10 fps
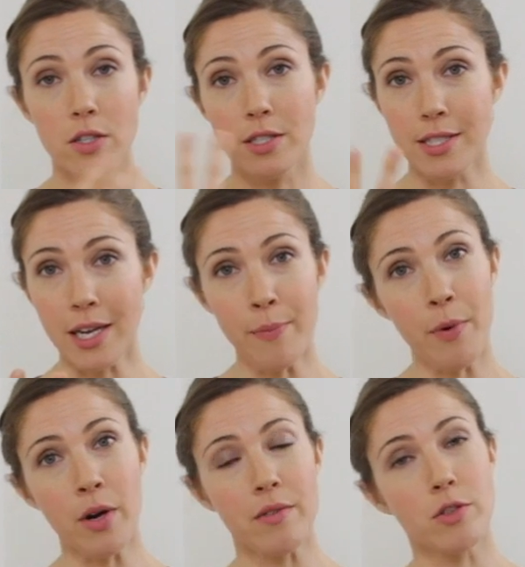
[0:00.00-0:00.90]
The second
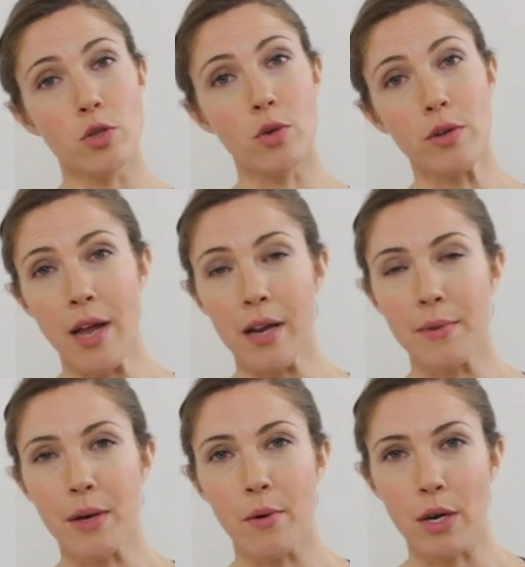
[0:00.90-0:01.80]
part of the shoulder
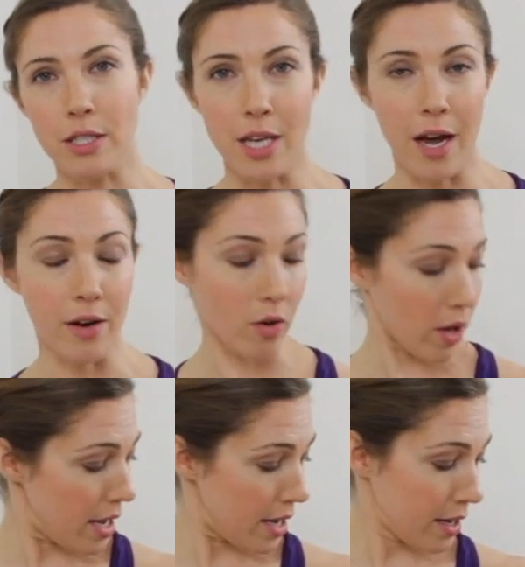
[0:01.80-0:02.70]
anatomy I want to tackle
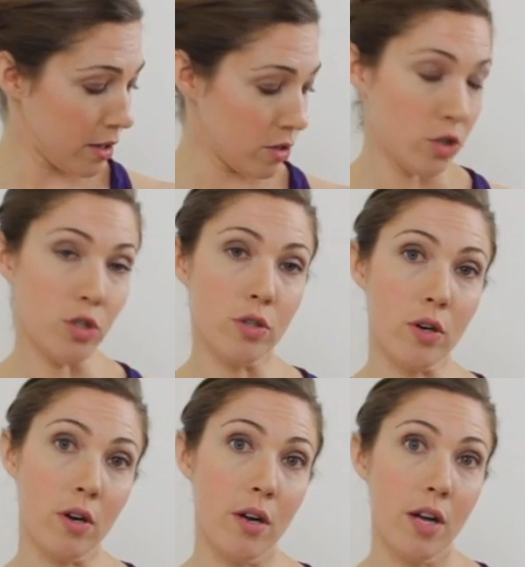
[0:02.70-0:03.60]
is
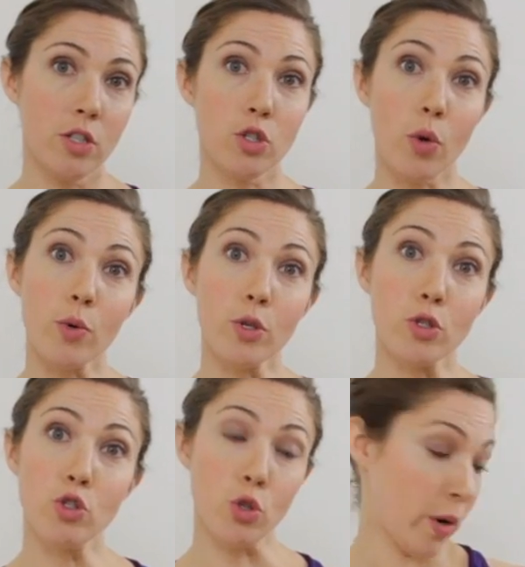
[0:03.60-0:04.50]
your shoulder
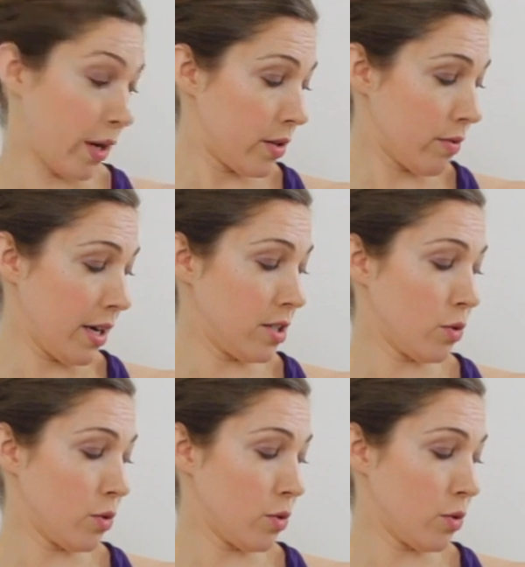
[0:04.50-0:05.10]
joint, right?